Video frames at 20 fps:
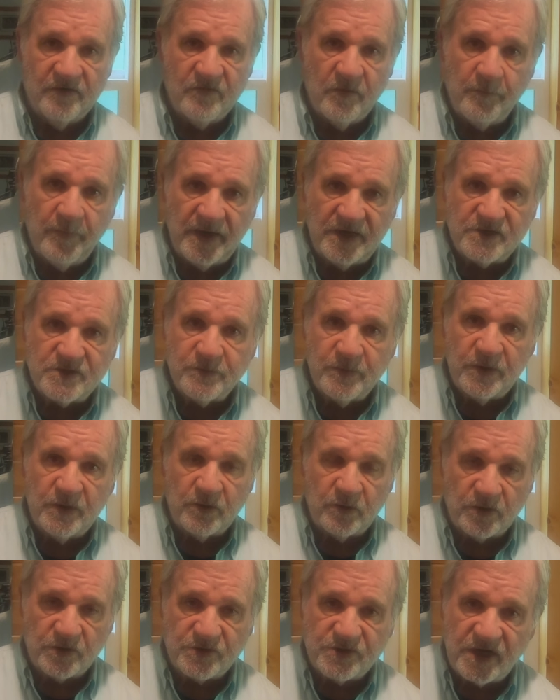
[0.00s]
a basement
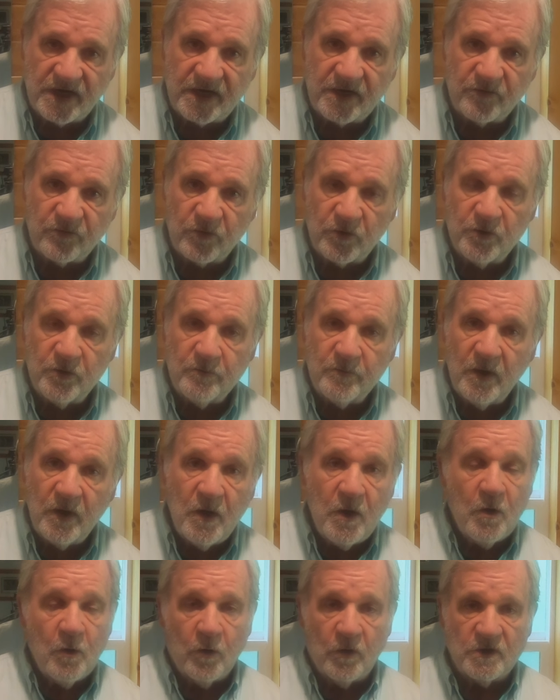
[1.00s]
or a second room
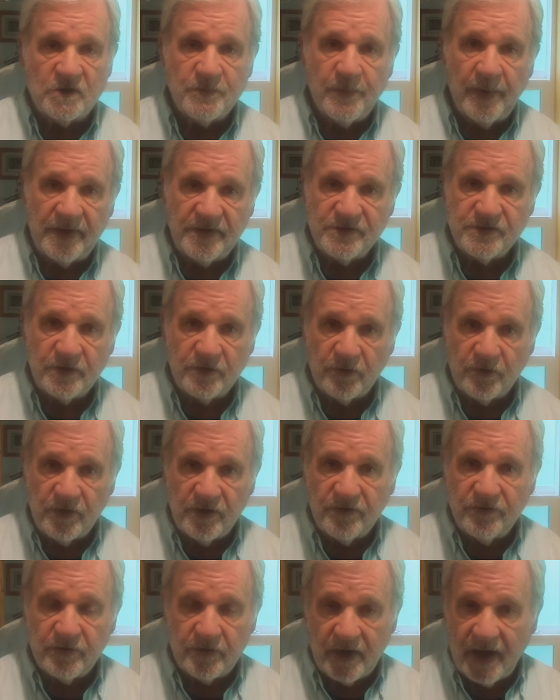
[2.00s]
or space
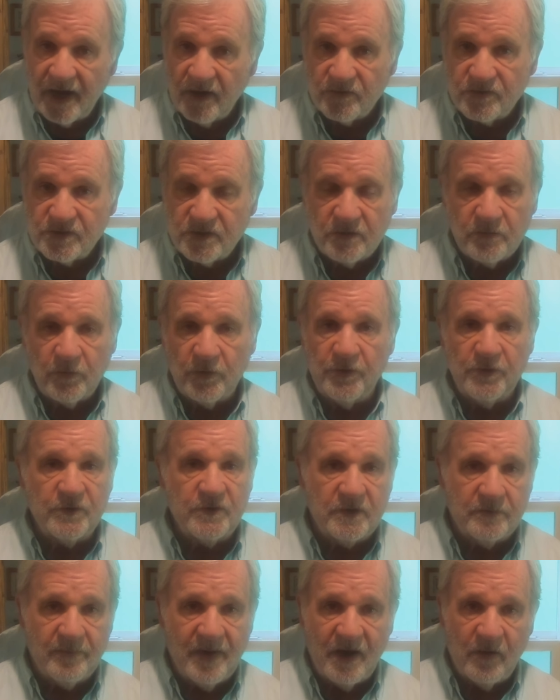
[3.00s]
underneath your house where you
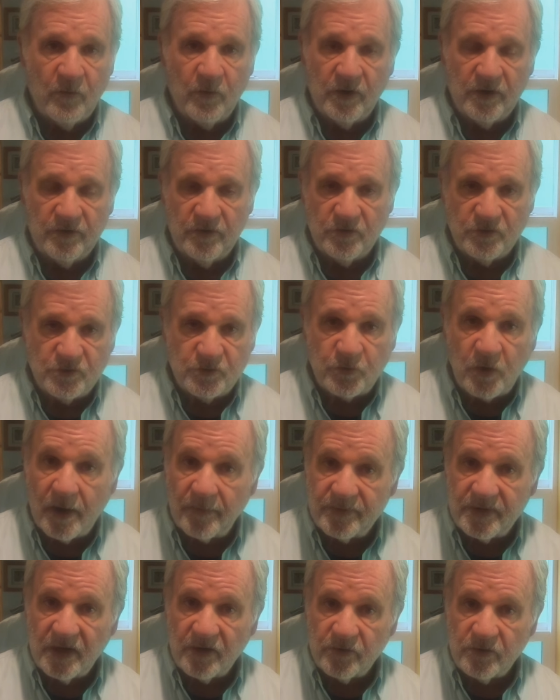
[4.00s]
could mount one of those
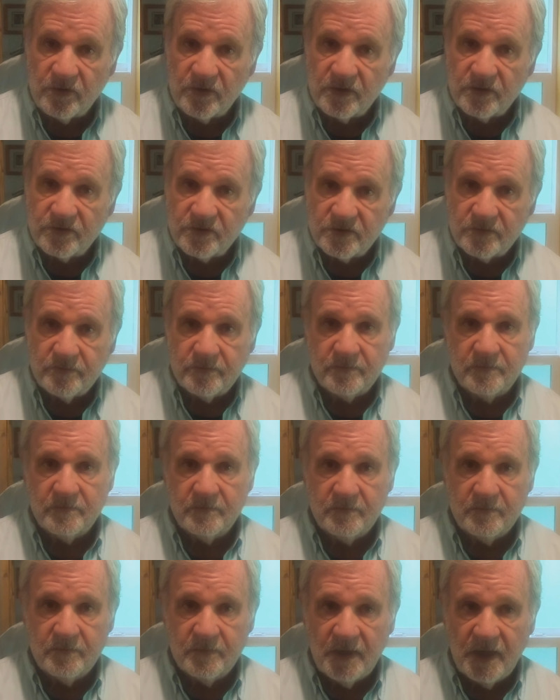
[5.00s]
drop-down units?
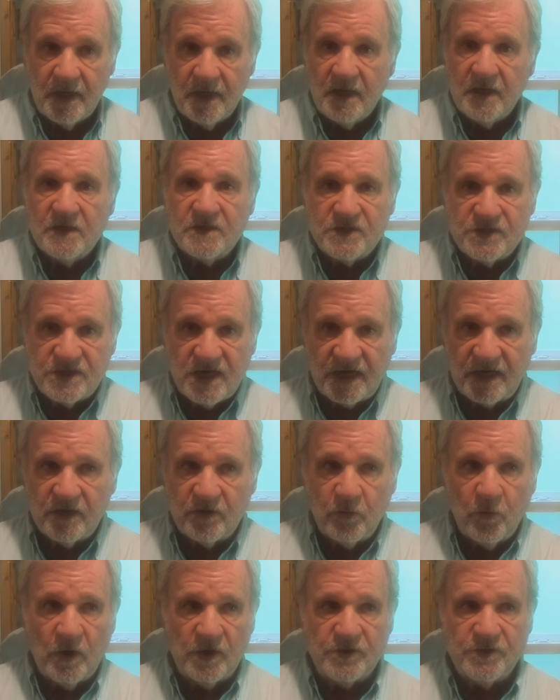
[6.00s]
Second
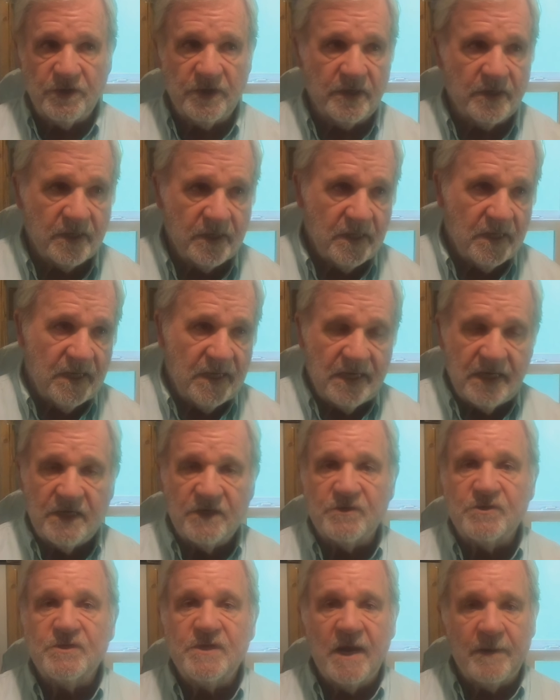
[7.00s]
question
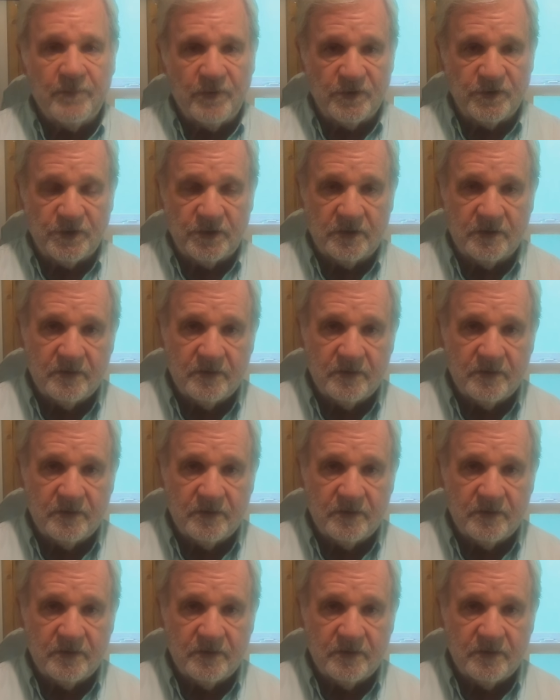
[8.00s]
is temperature.